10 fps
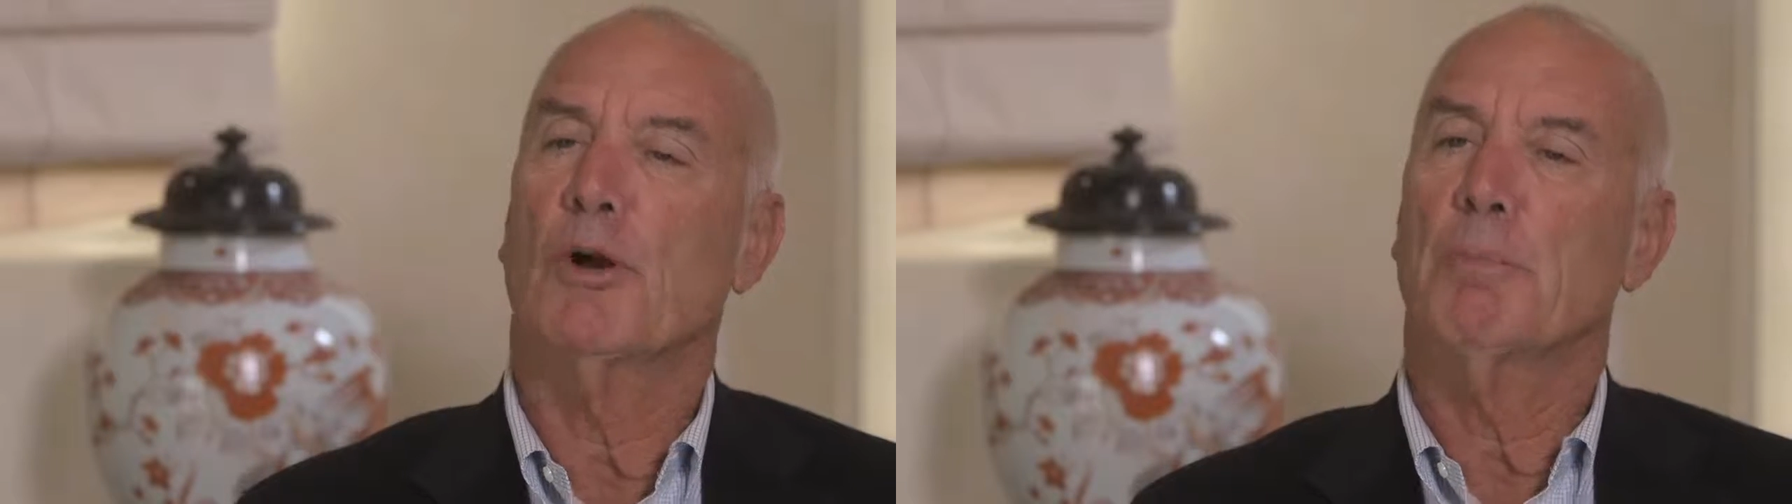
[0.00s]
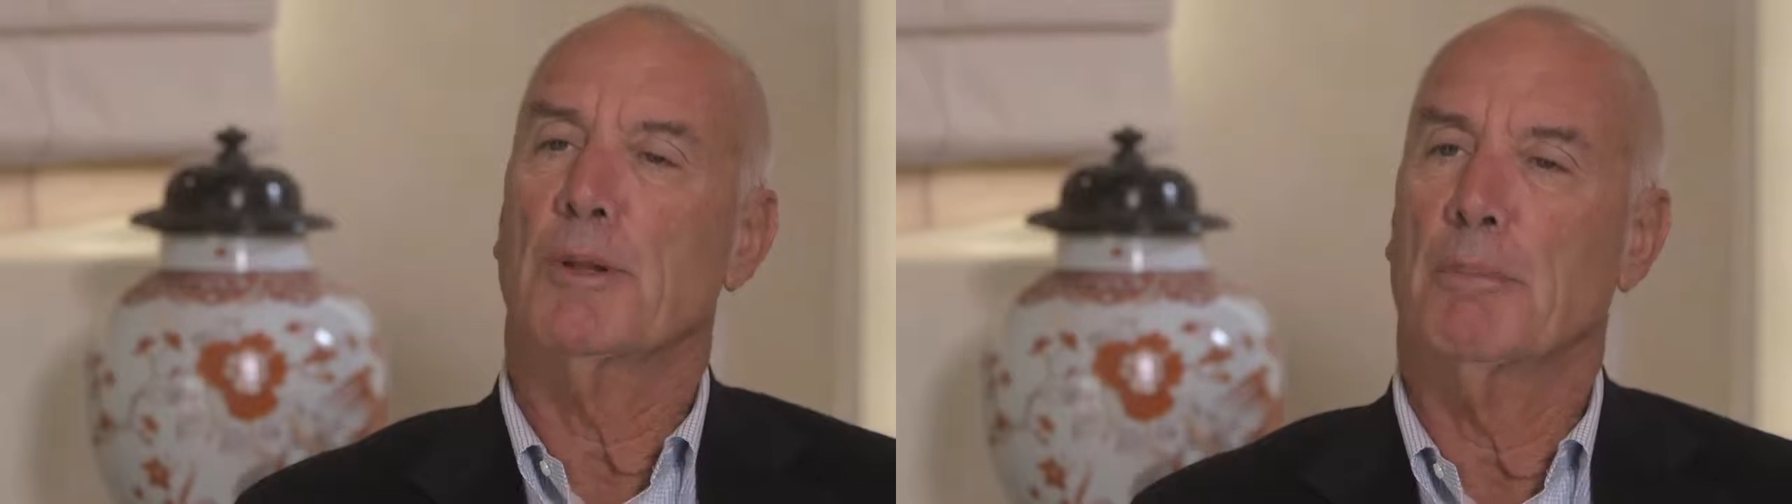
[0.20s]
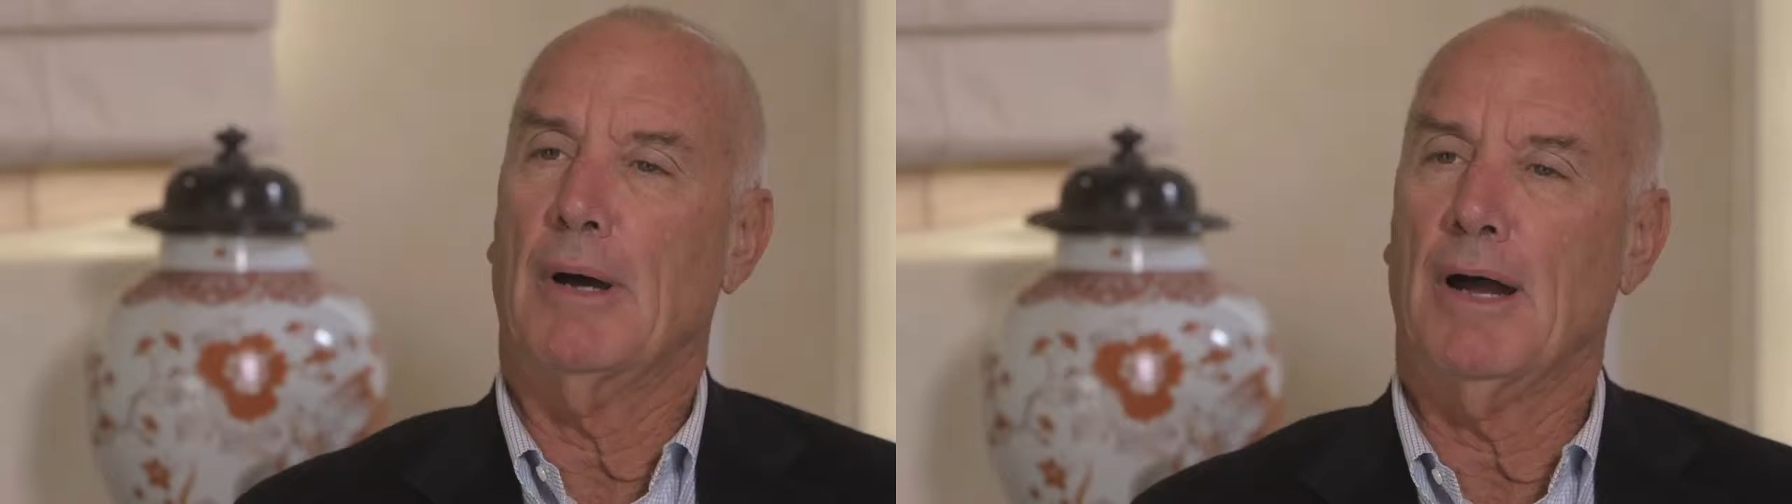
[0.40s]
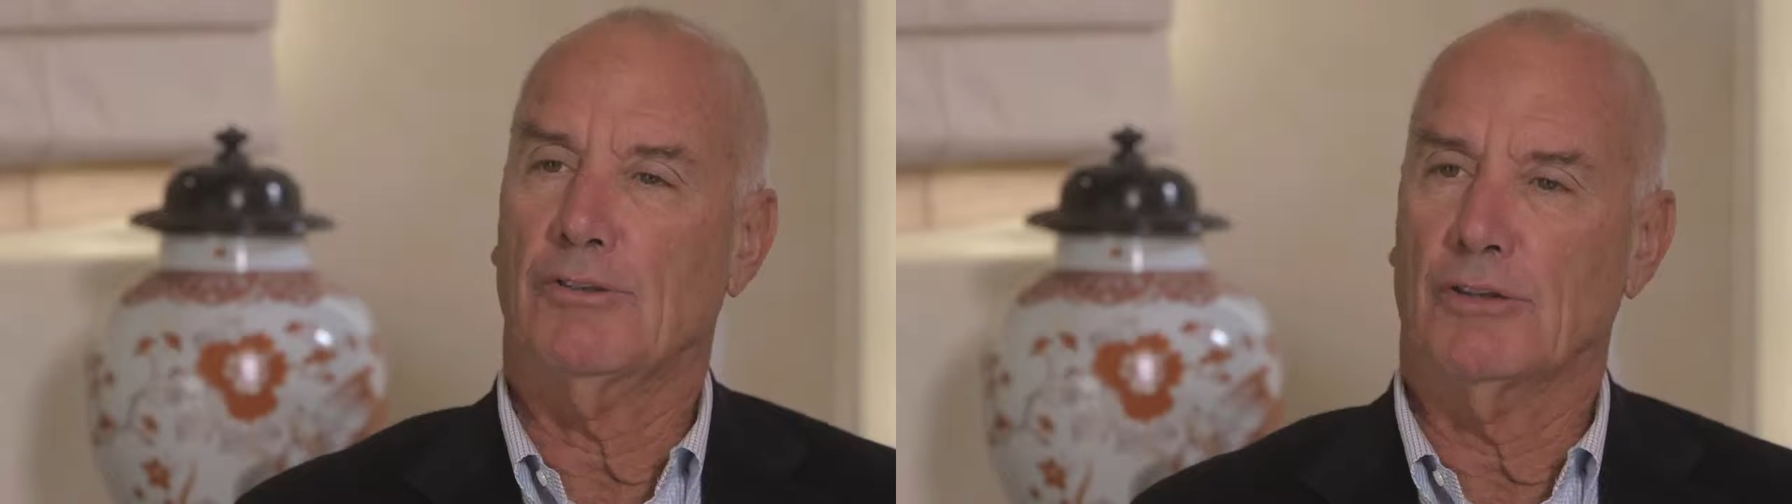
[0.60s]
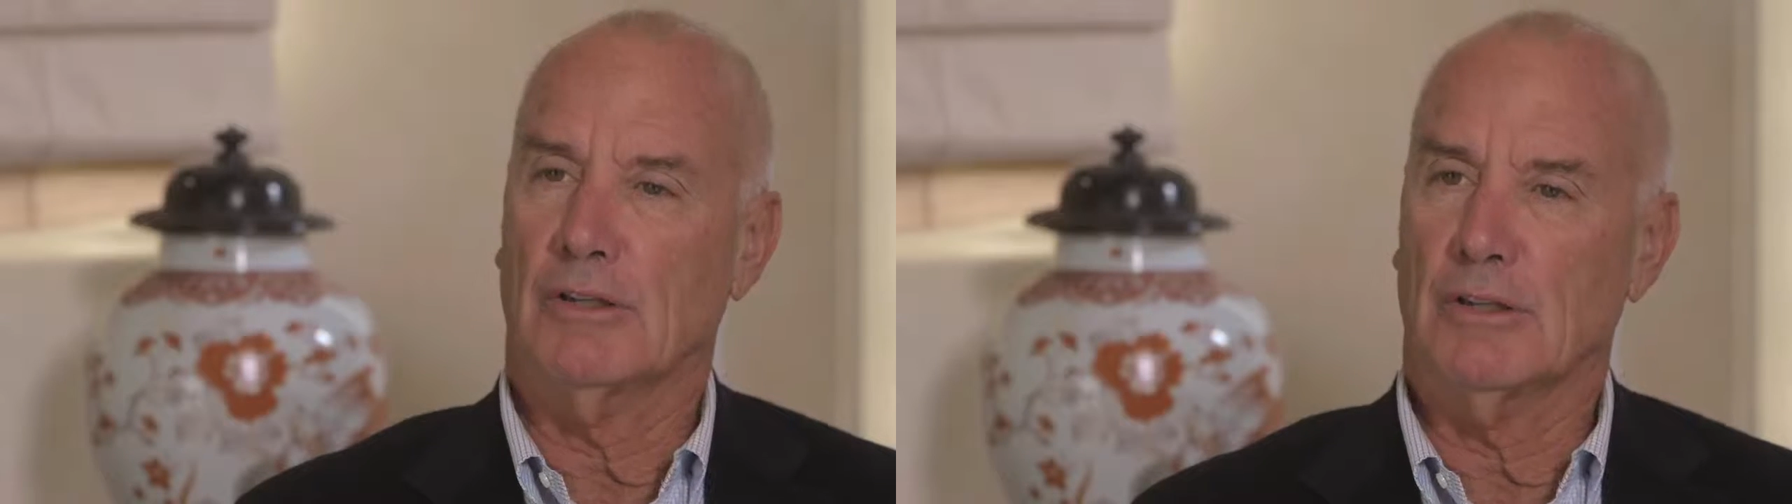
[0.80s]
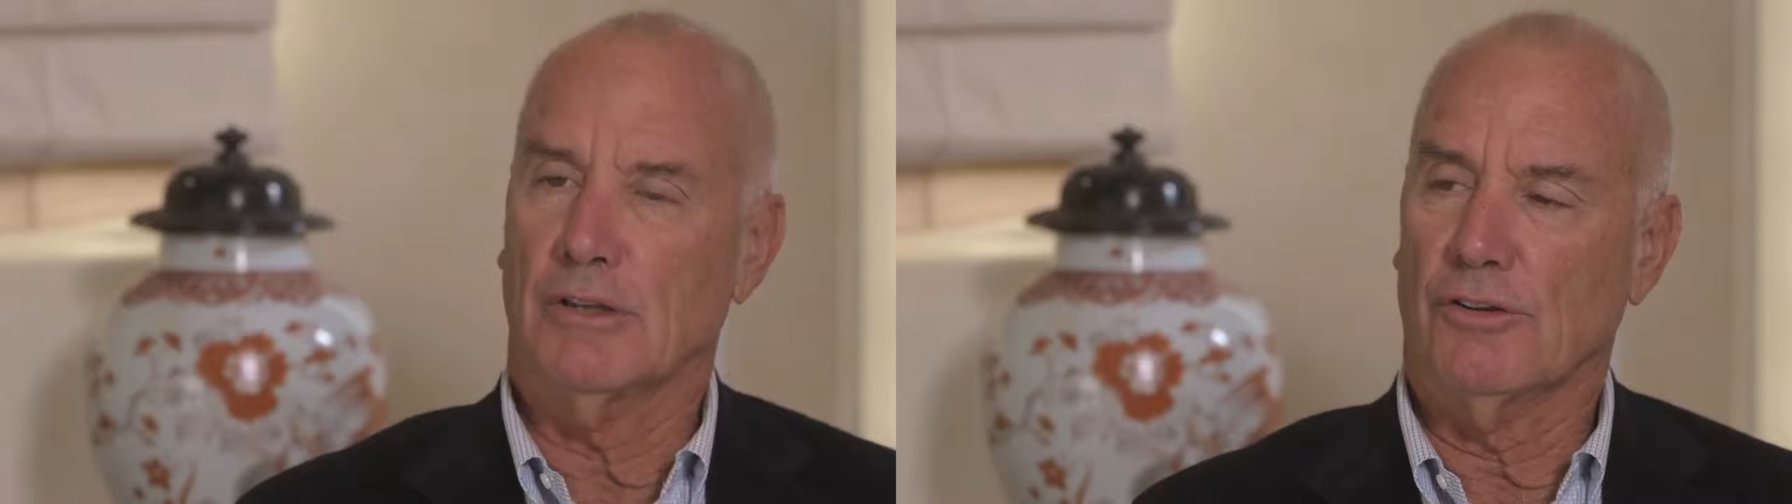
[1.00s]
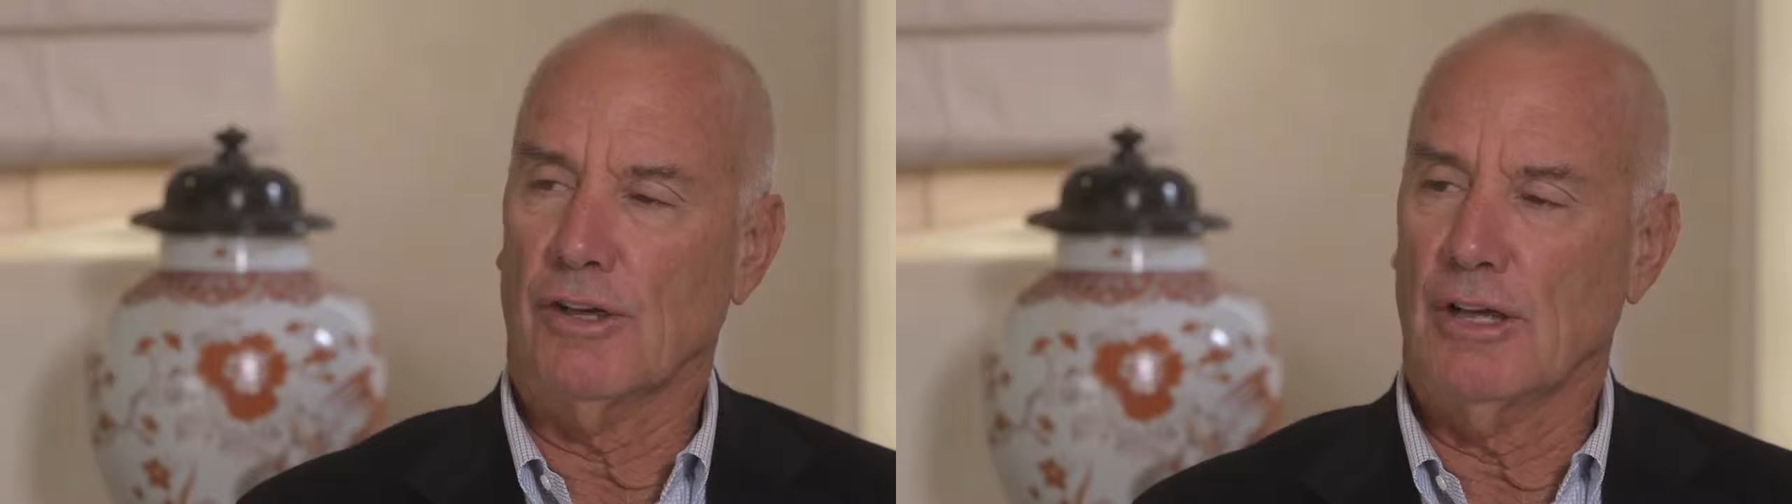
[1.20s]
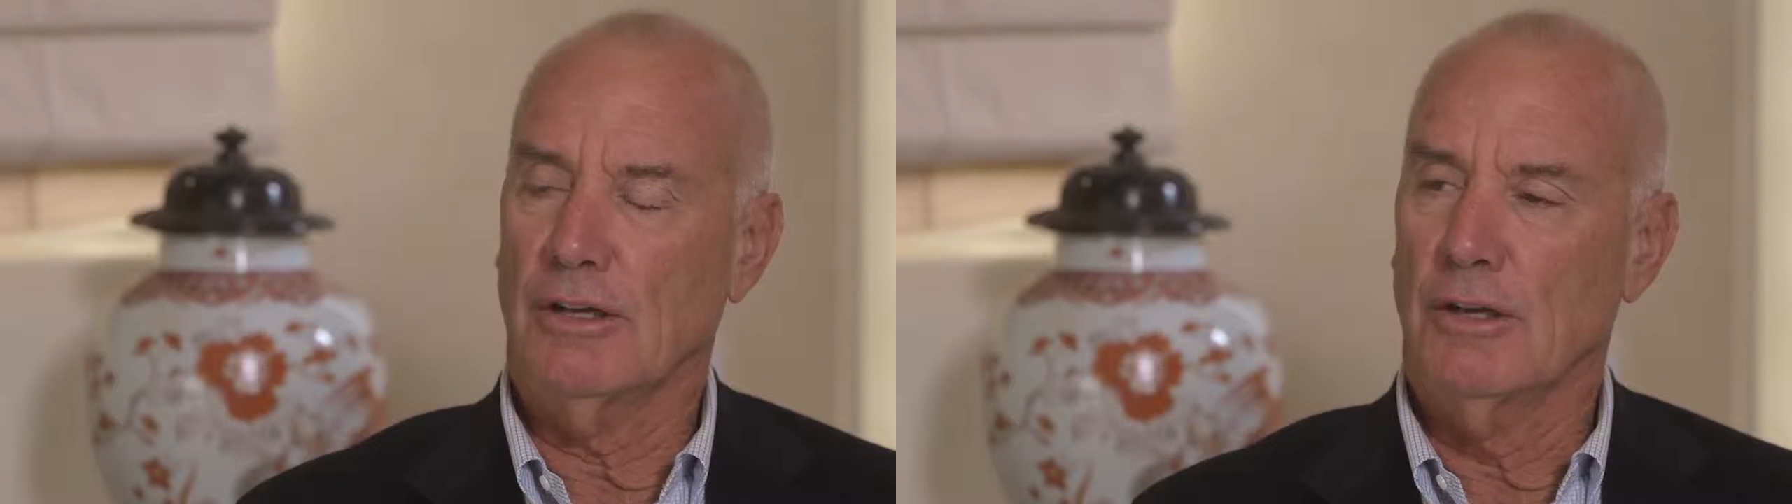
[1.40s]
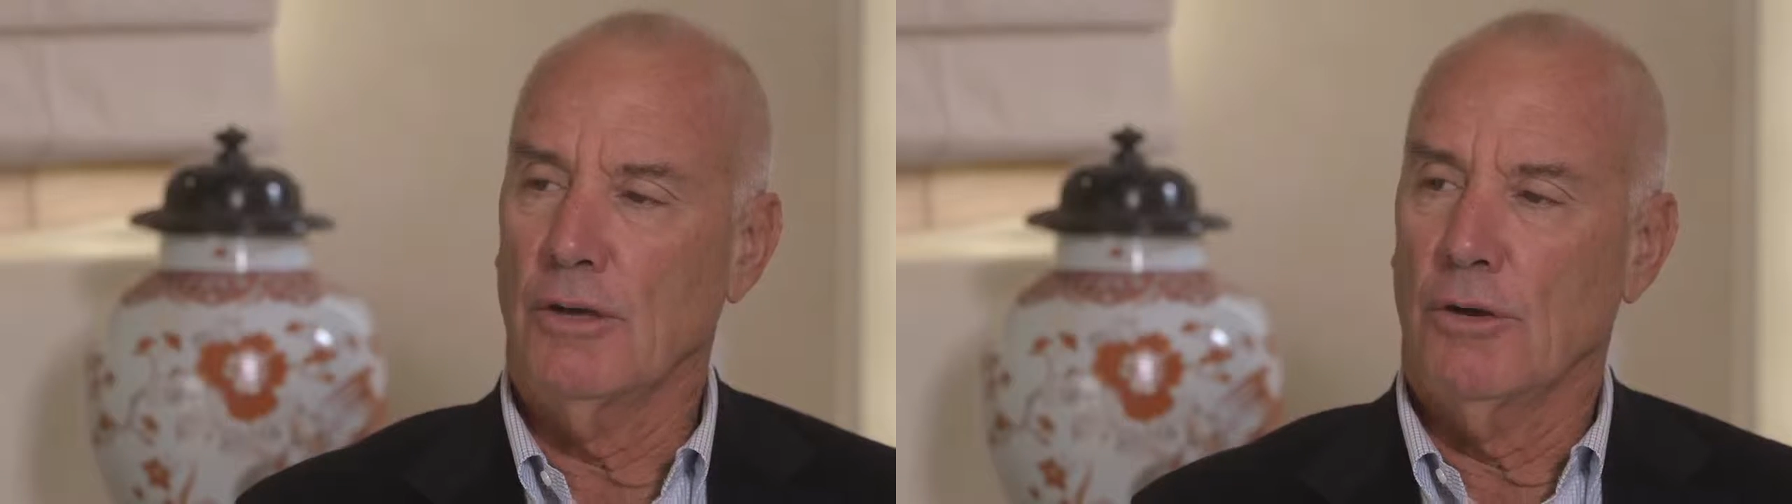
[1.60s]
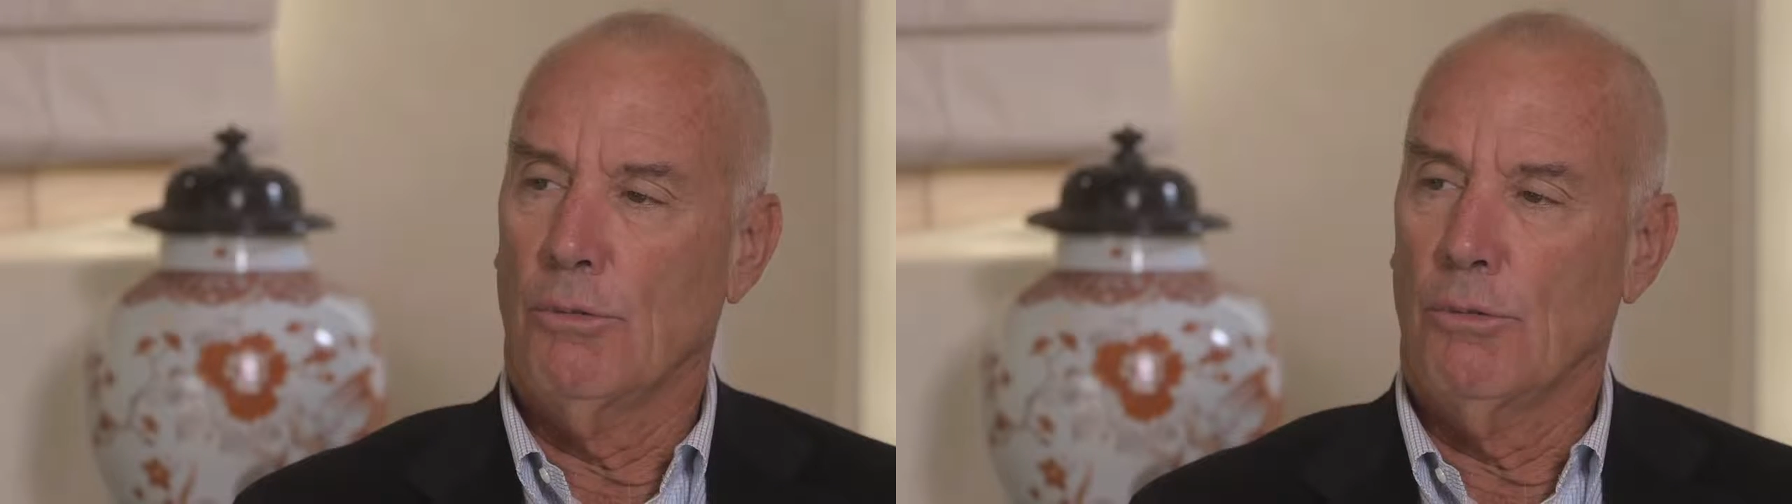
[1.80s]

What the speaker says: open the box a little and saying,